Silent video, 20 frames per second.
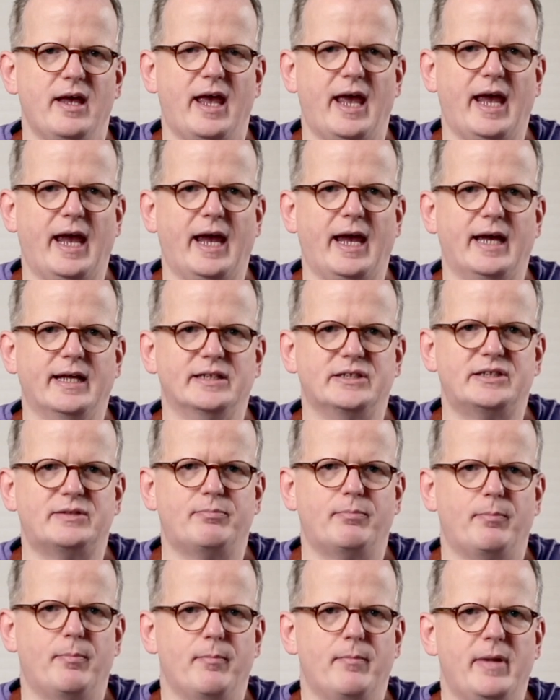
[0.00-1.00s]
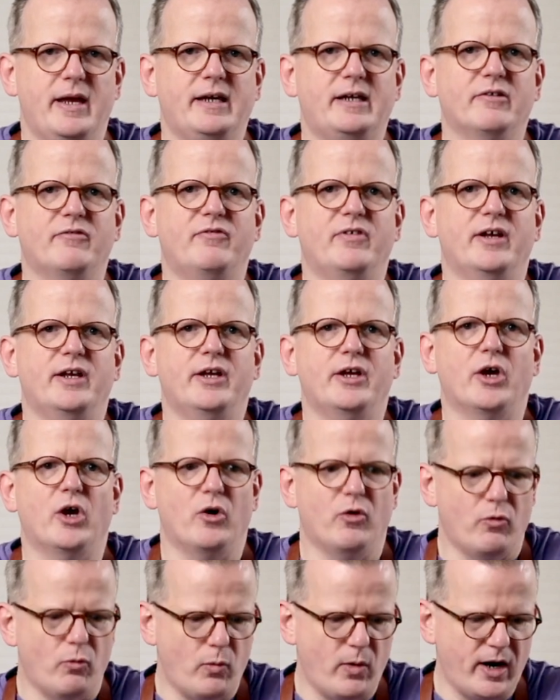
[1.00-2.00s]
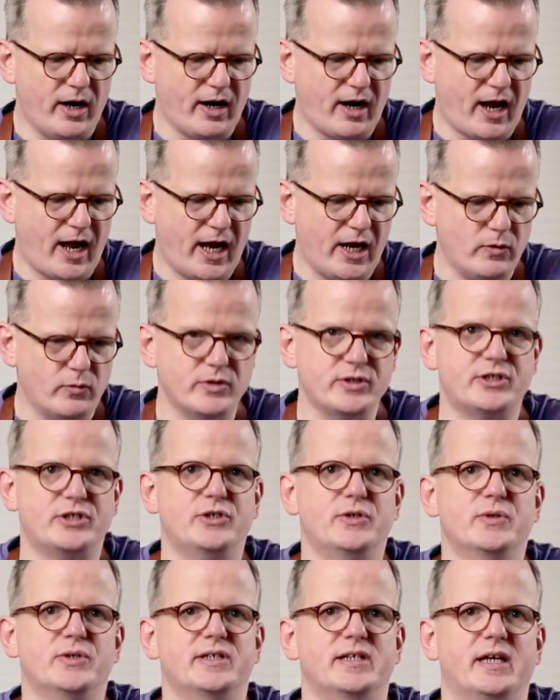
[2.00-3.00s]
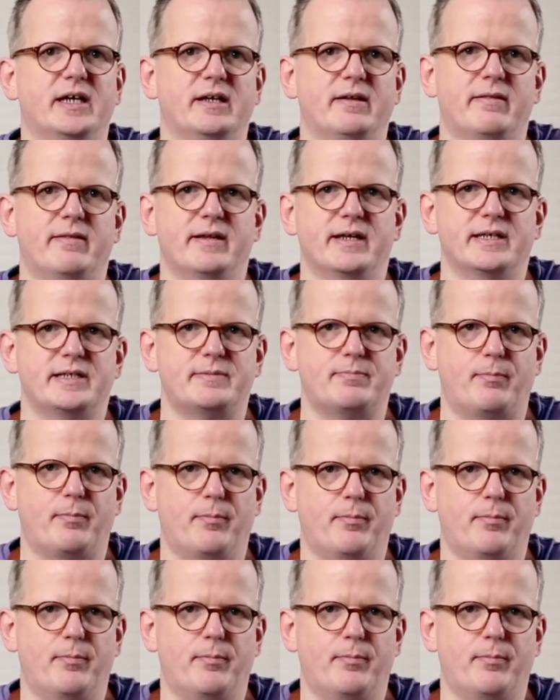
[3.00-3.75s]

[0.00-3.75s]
and make a video where I was using this